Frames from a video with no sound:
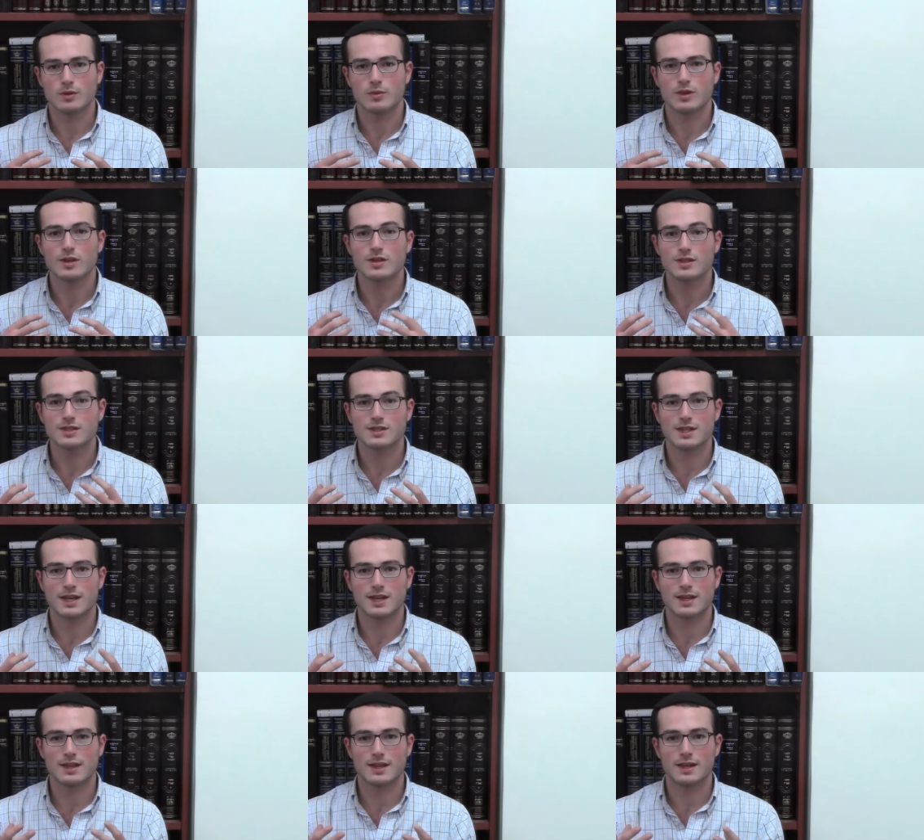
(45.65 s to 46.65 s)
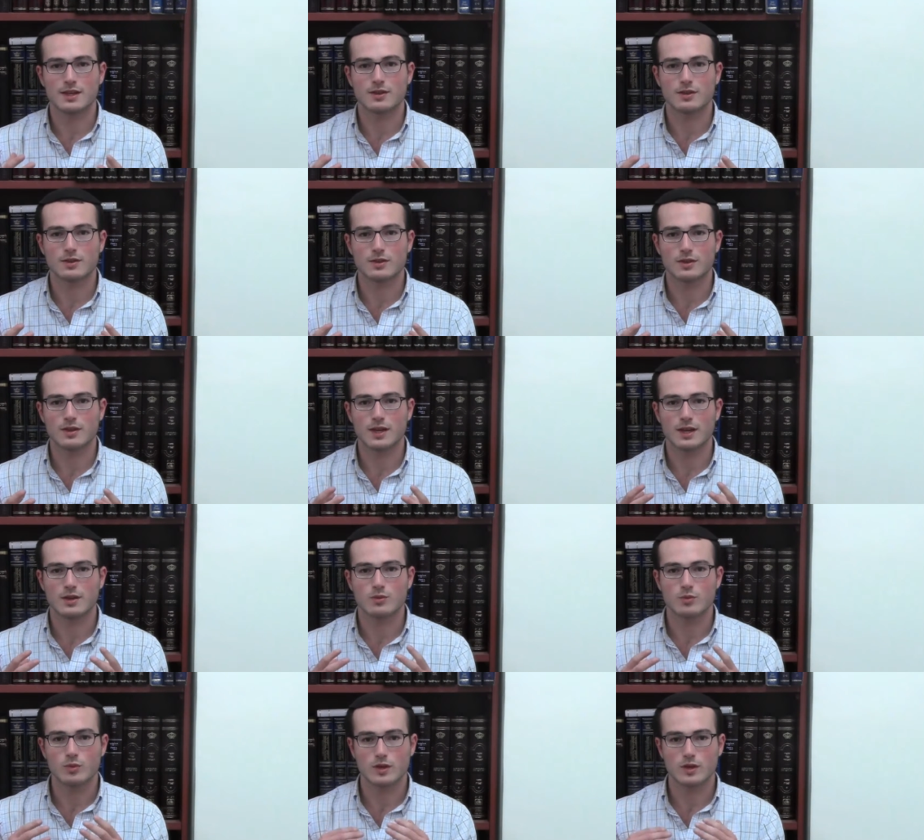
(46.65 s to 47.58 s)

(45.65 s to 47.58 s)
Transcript: we understand that